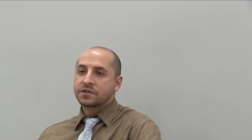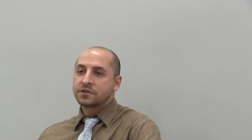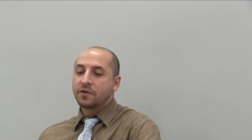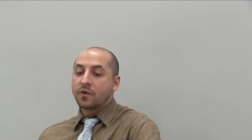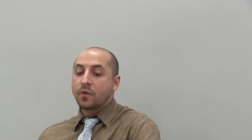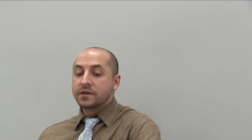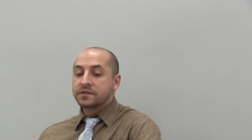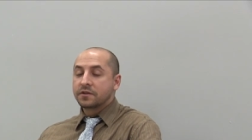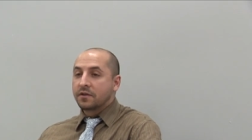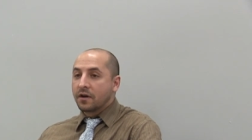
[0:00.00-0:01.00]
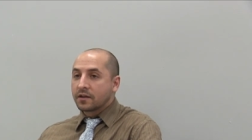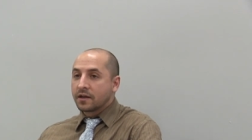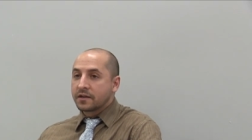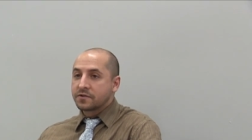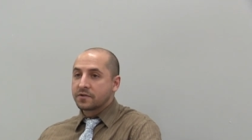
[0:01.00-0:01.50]
So like what is a good
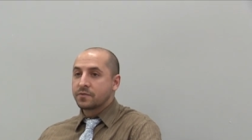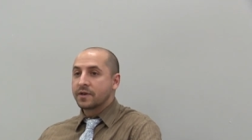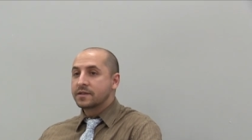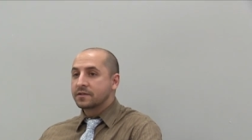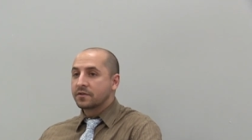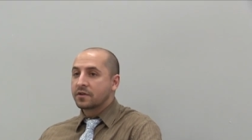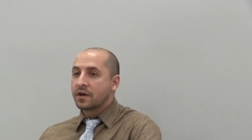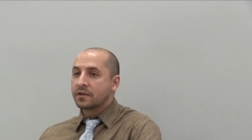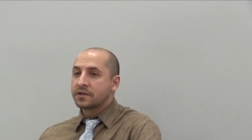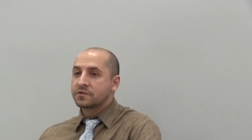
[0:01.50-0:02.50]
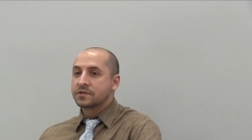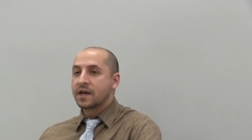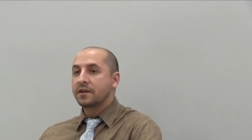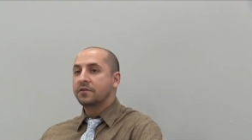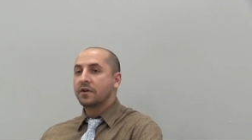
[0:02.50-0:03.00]
online source, what isn't a good online source,
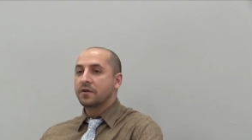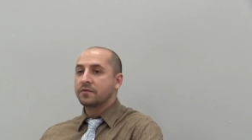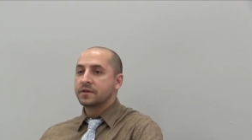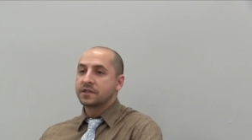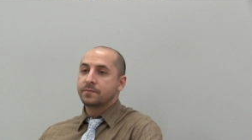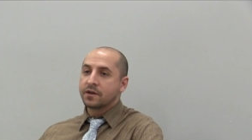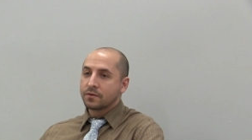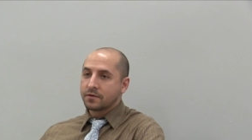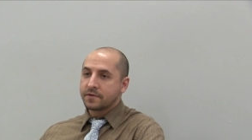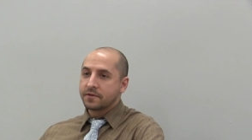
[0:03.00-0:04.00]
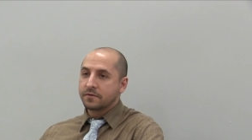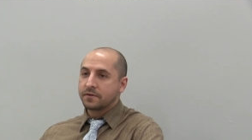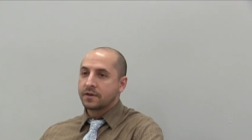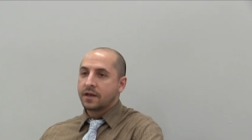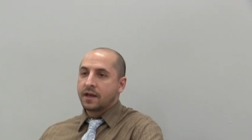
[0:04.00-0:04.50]
how do you know? Is it peer
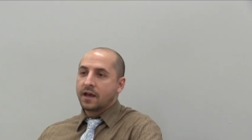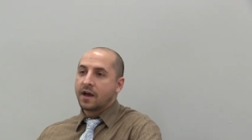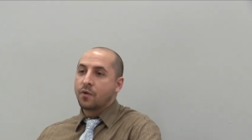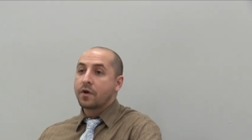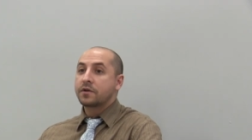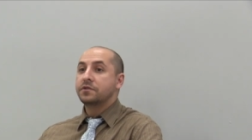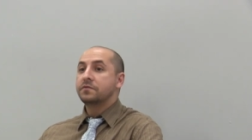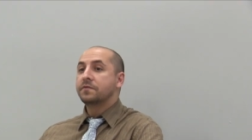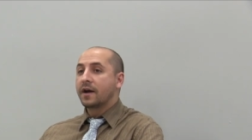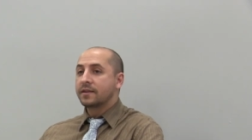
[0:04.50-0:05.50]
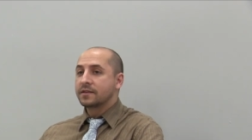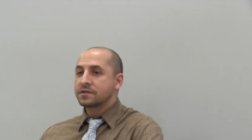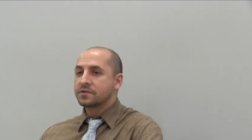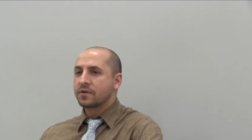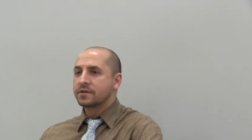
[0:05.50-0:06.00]
reviewed? Uh, where did you find
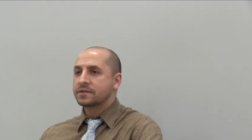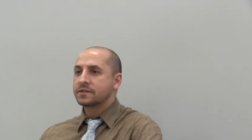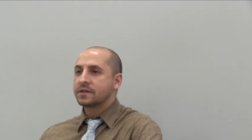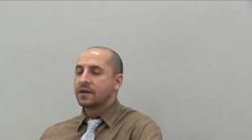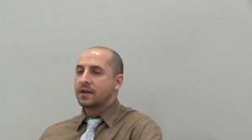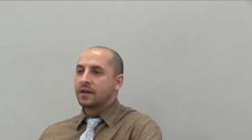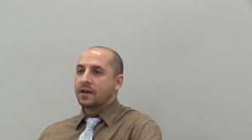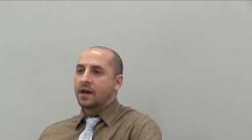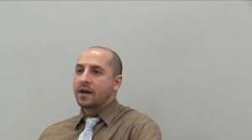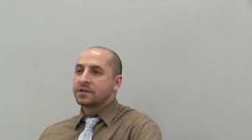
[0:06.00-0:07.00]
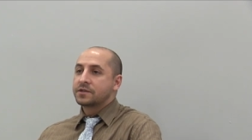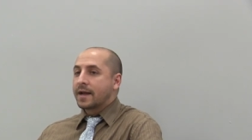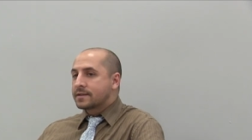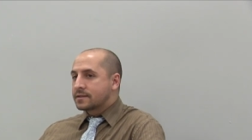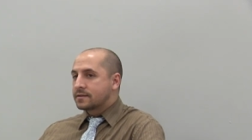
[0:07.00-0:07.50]
this source? Uh, so
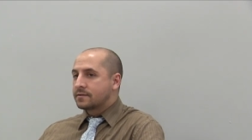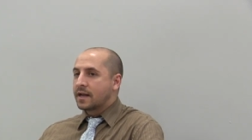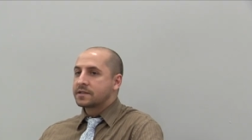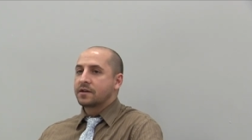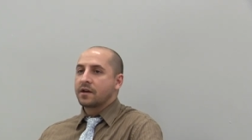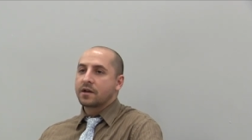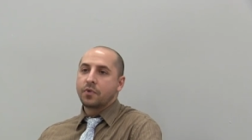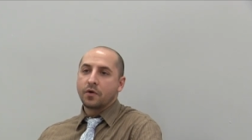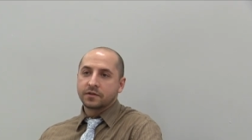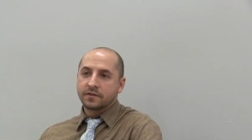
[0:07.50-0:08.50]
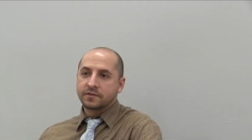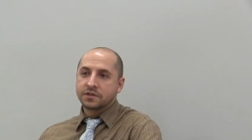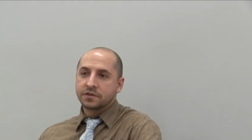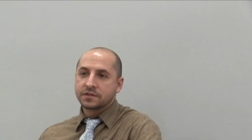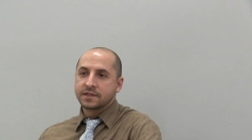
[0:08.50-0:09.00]
that's, that's a component of
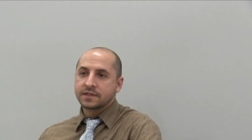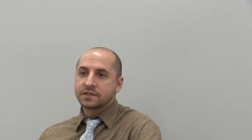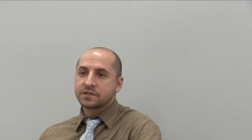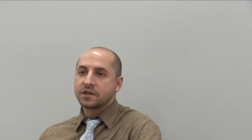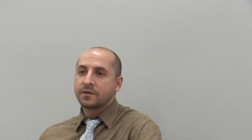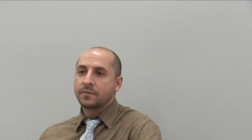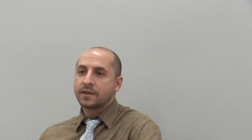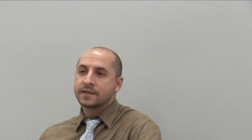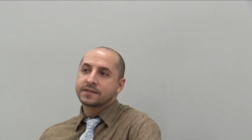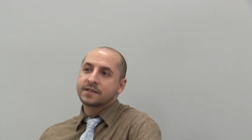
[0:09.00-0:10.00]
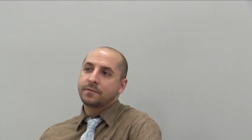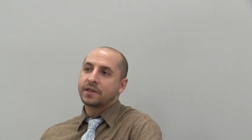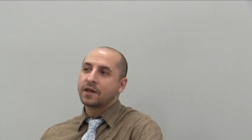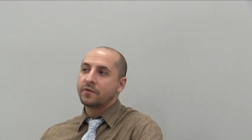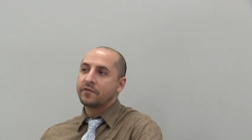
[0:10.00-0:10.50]
digital citizenship and this is
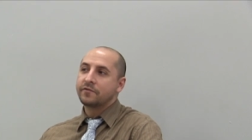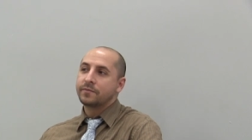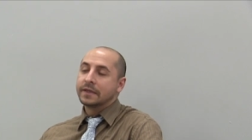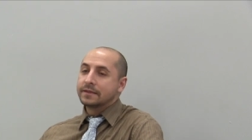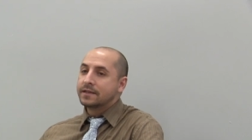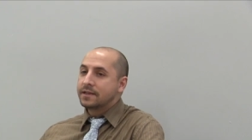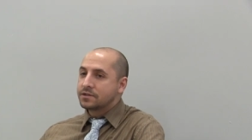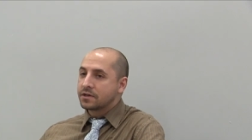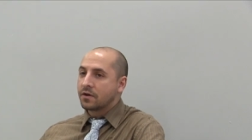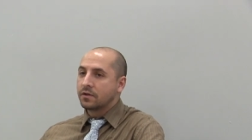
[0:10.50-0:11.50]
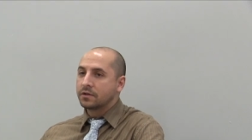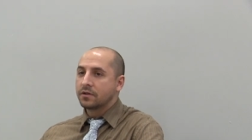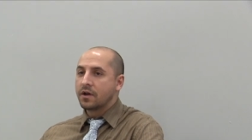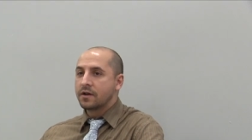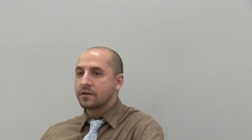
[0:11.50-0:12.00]
something that we've been teaching all
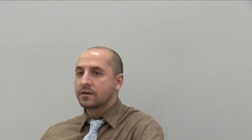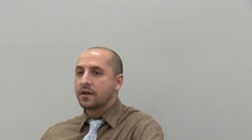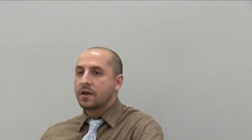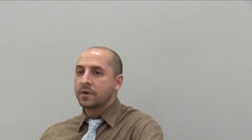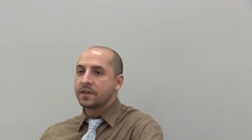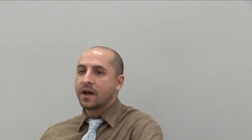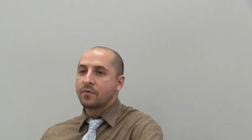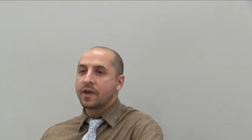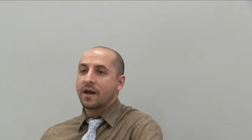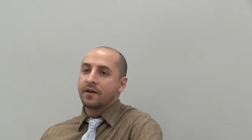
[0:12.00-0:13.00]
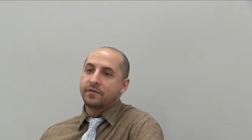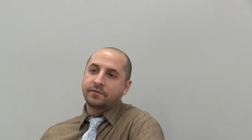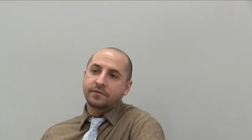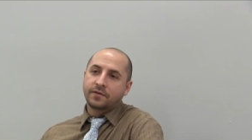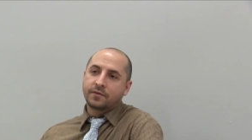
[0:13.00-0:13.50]
along, but now we have,